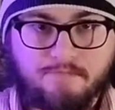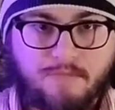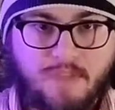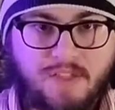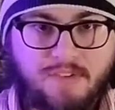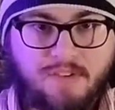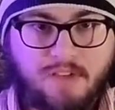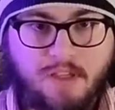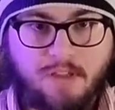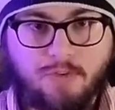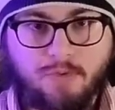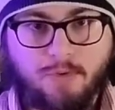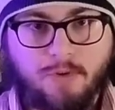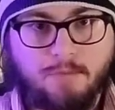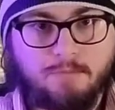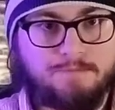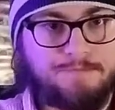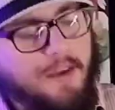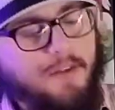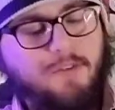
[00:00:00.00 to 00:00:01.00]
Let's get into
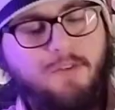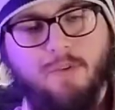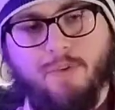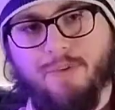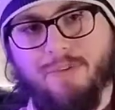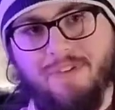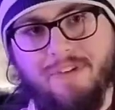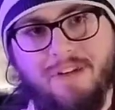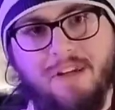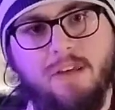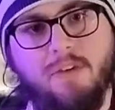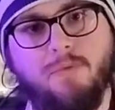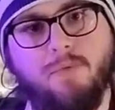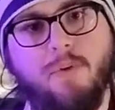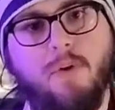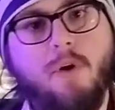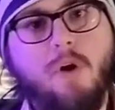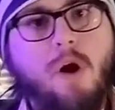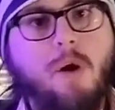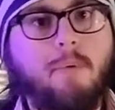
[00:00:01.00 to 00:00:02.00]
it. So in today's
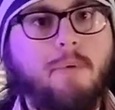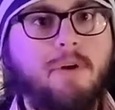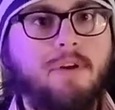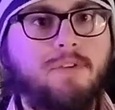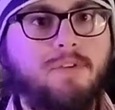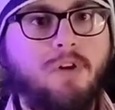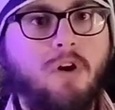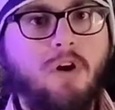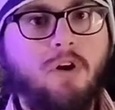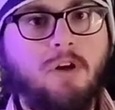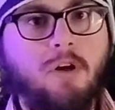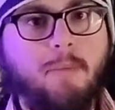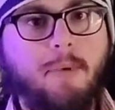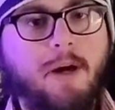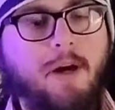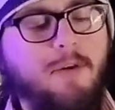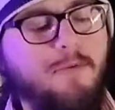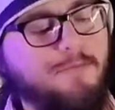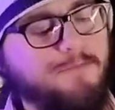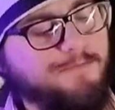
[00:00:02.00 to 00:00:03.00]
video I want to talk
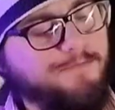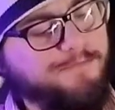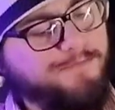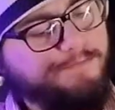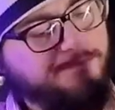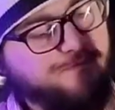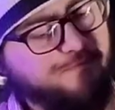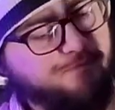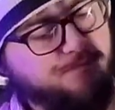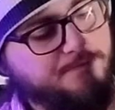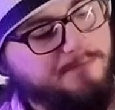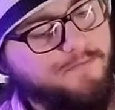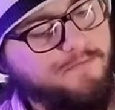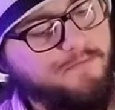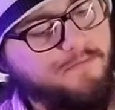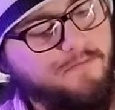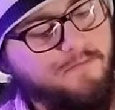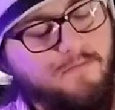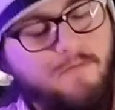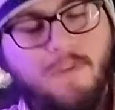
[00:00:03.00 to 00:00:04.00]
about
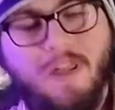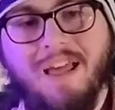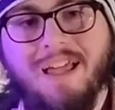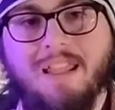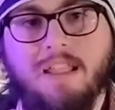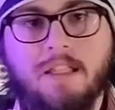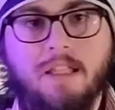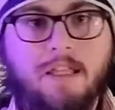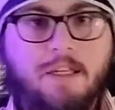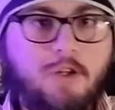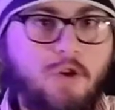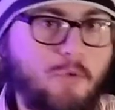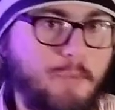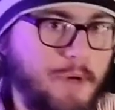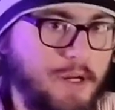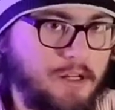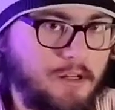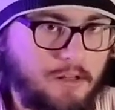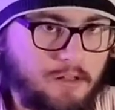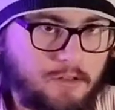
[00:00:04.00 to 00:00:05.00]
LEGO
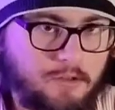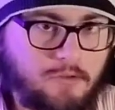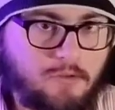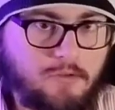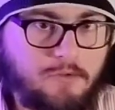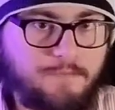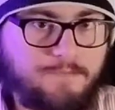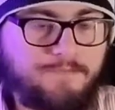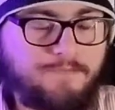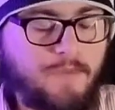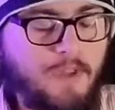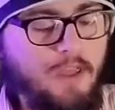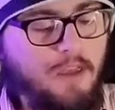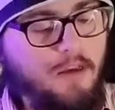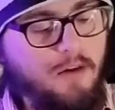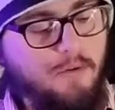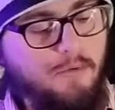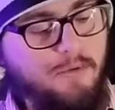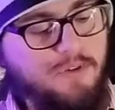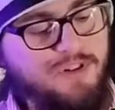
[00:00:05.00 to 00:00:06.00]
Bionicle
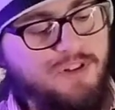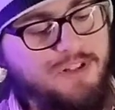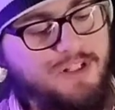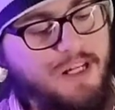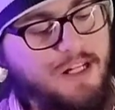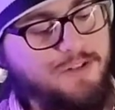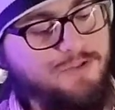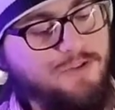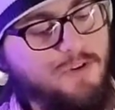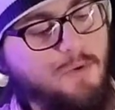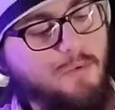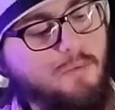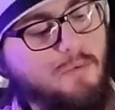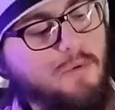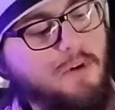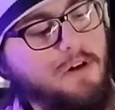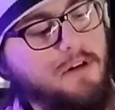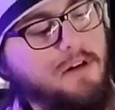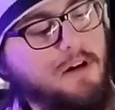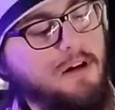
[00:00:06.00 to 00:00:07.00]
which is actually
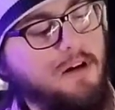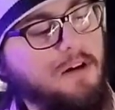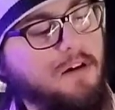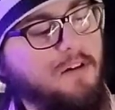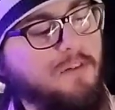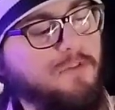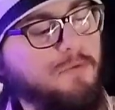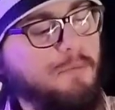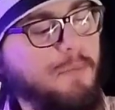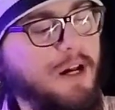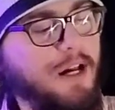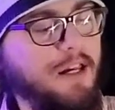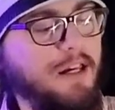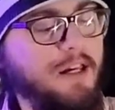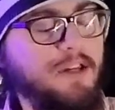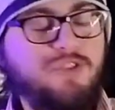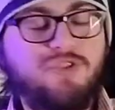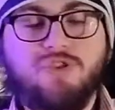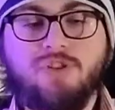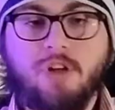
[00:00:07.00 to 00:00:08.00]
one of
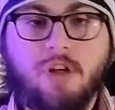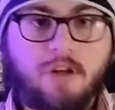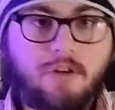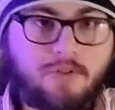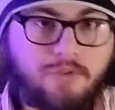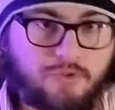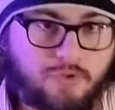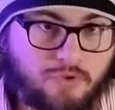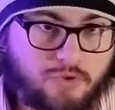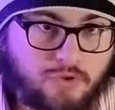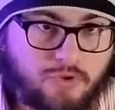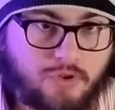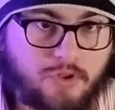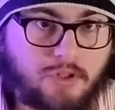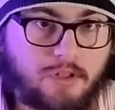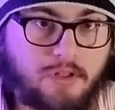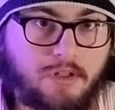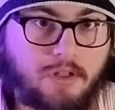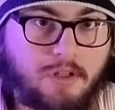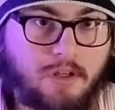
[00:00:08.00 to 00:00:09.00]
my
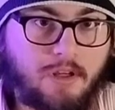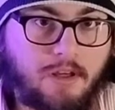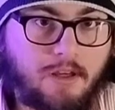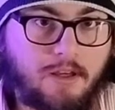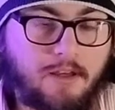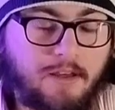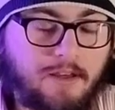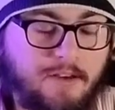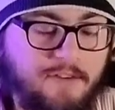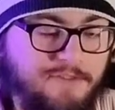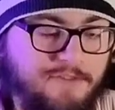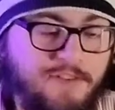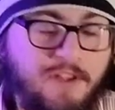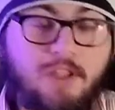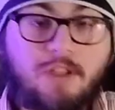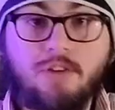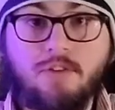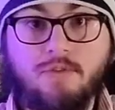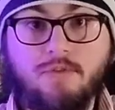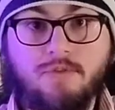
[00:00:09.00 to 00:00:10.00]
childhood uh,
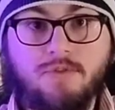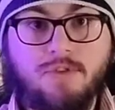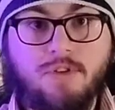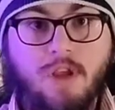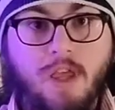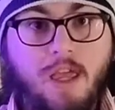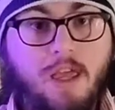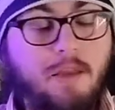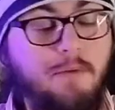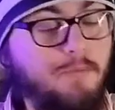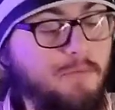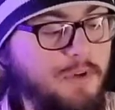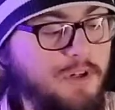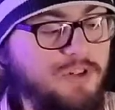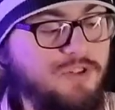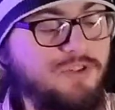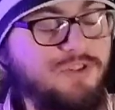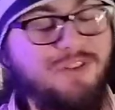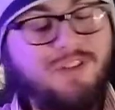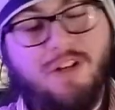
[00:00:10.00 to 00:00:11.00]
figures, and
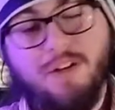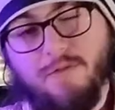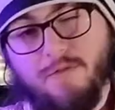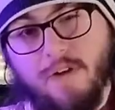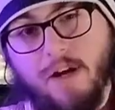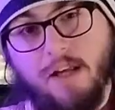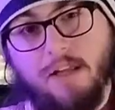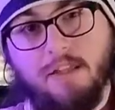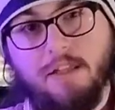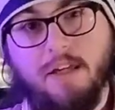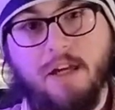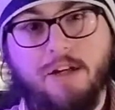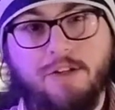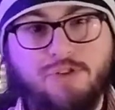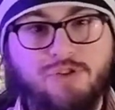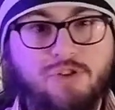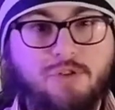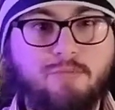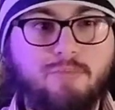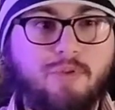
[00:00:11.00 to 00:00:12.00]
which theoretically
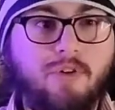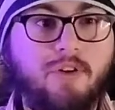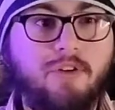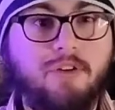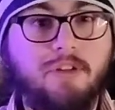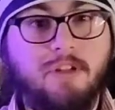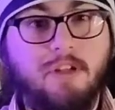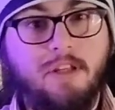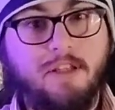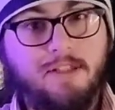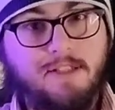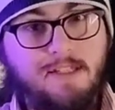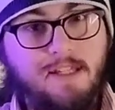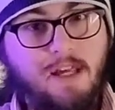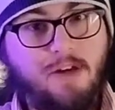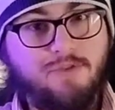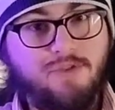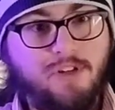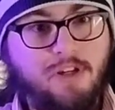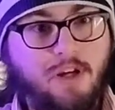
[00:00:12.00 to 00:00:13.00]
I should put on a
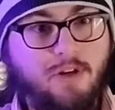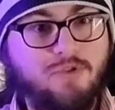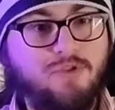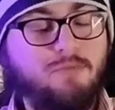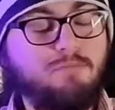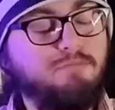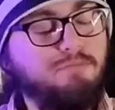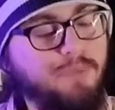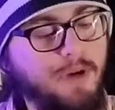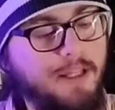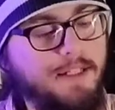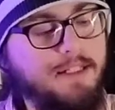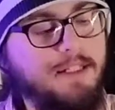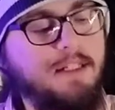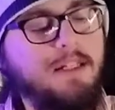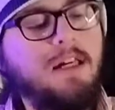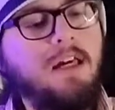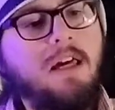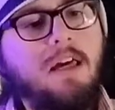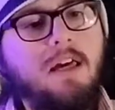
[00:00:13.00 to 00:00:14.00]
nostalgia couch.
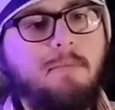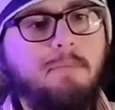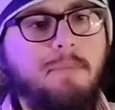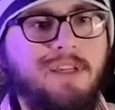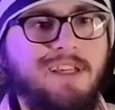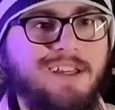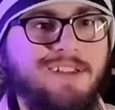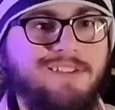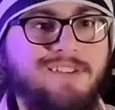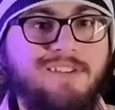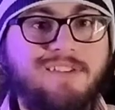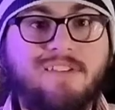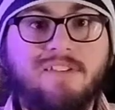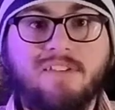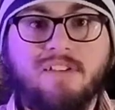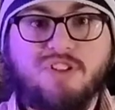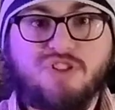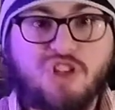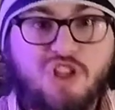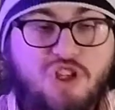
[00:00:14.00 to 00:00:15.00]
But because this
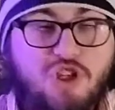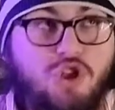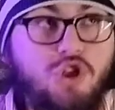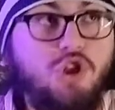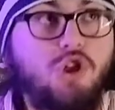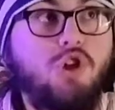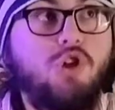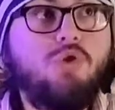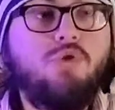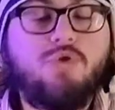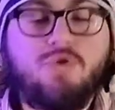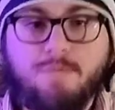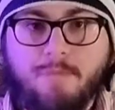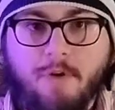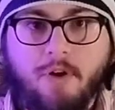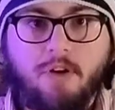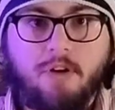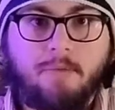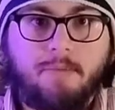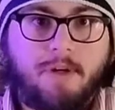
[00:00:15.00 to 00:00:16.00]
is such a huge
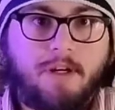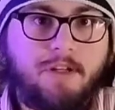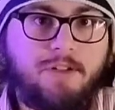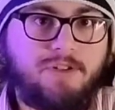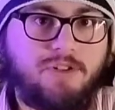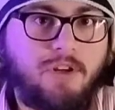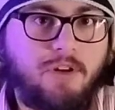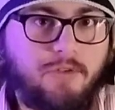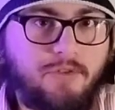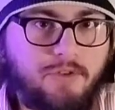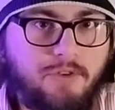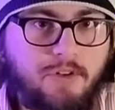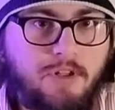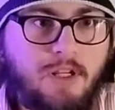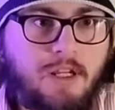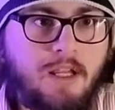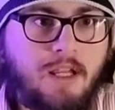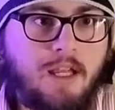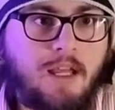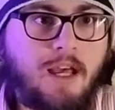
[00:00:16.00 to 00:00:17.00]
part of my
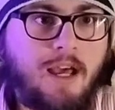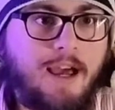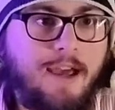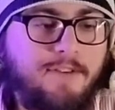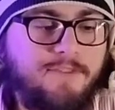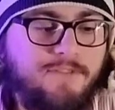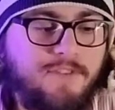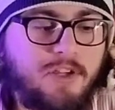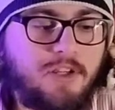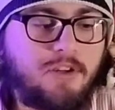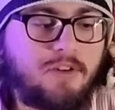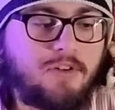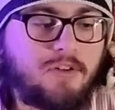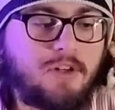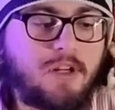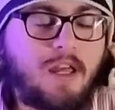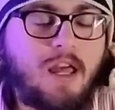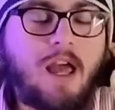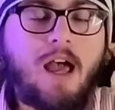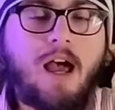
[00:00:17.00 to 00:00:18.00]
childhood, I
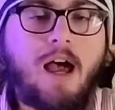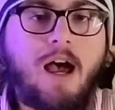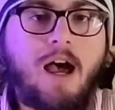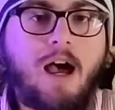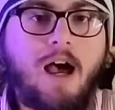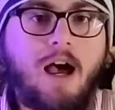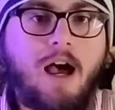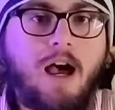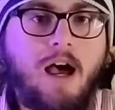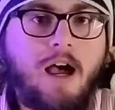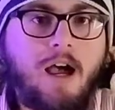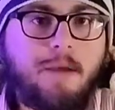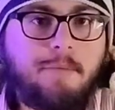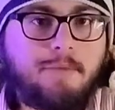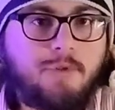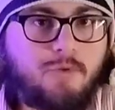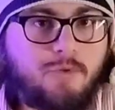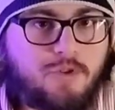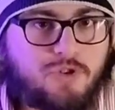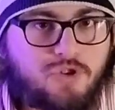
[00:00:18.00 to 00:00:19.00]
figured
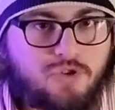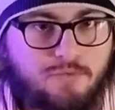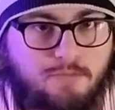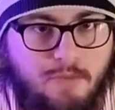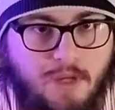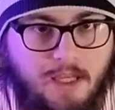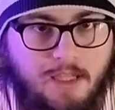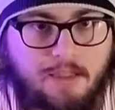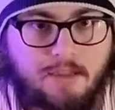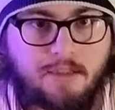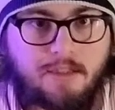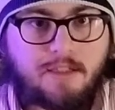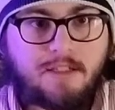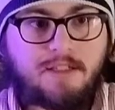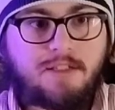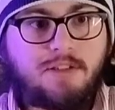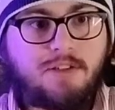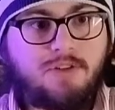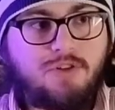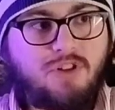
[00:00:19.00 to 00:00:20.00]
I'm going to make
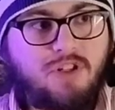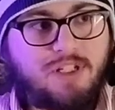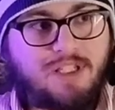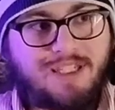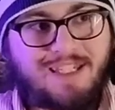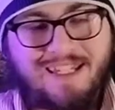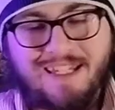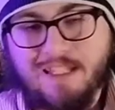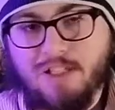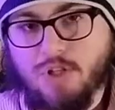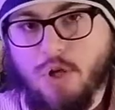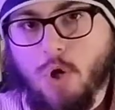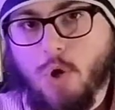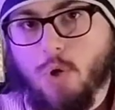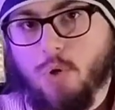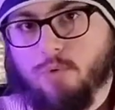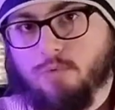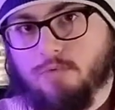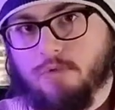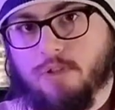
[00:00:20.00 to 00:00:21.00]
this just its
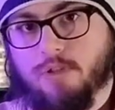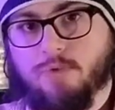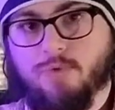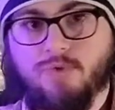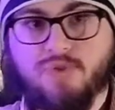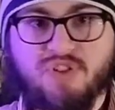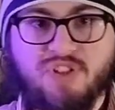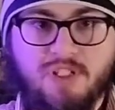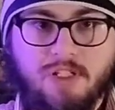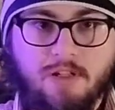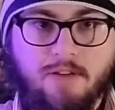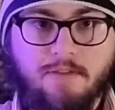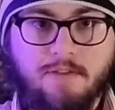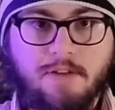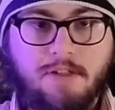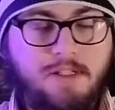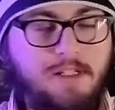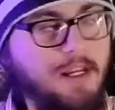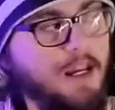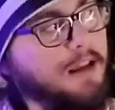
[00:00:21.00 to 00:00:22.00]
own little
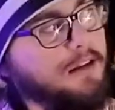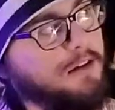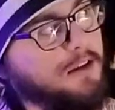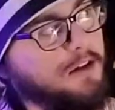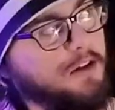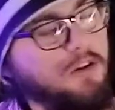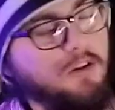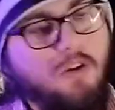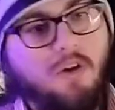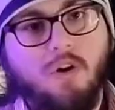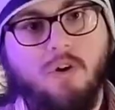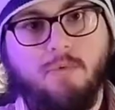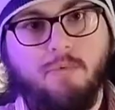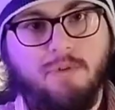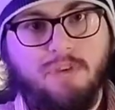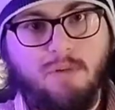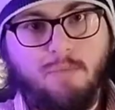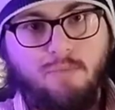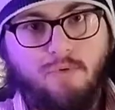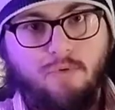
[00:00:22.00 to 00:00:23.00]
series. Kind of like along
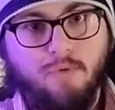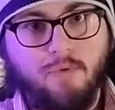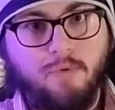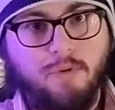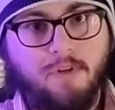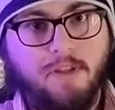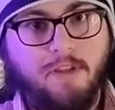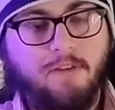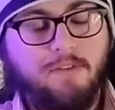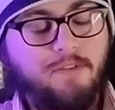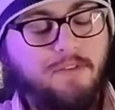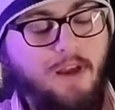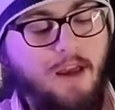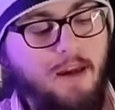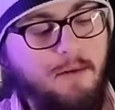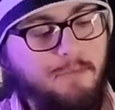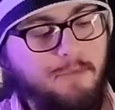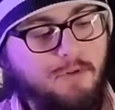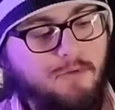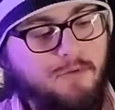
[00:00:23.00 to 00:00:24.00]
with the Broly's,
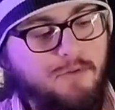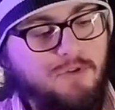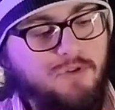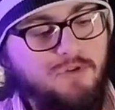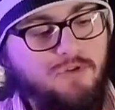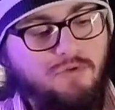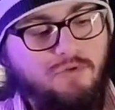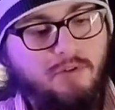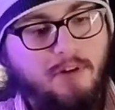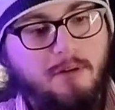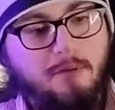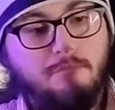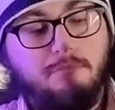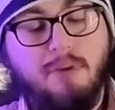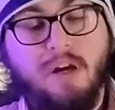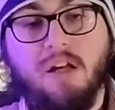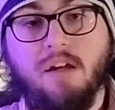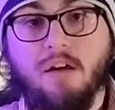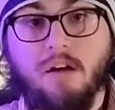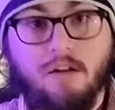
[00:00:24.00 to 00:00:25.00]
I'm going to do a
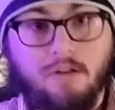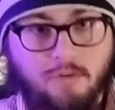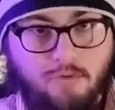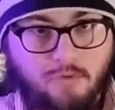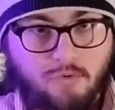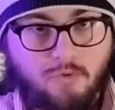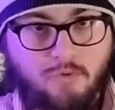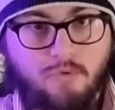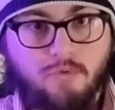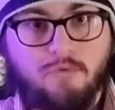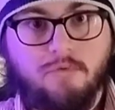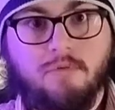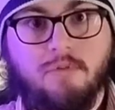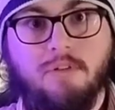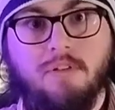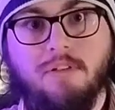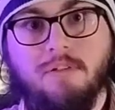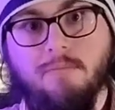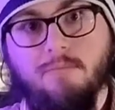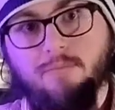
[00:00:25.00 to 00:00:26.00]
Bionicle
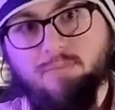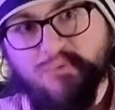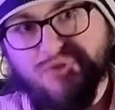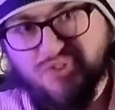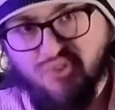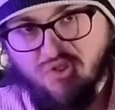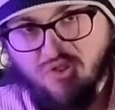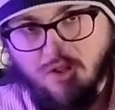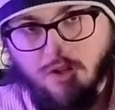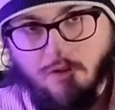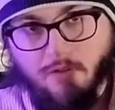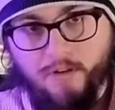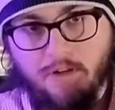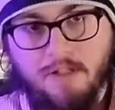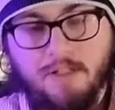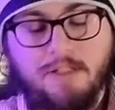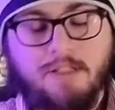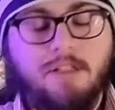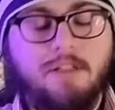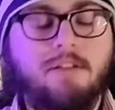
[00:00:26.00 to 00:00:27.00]

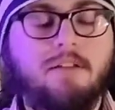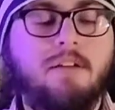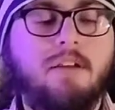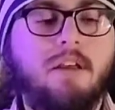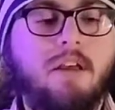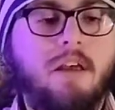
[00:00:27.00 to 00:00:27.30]
series.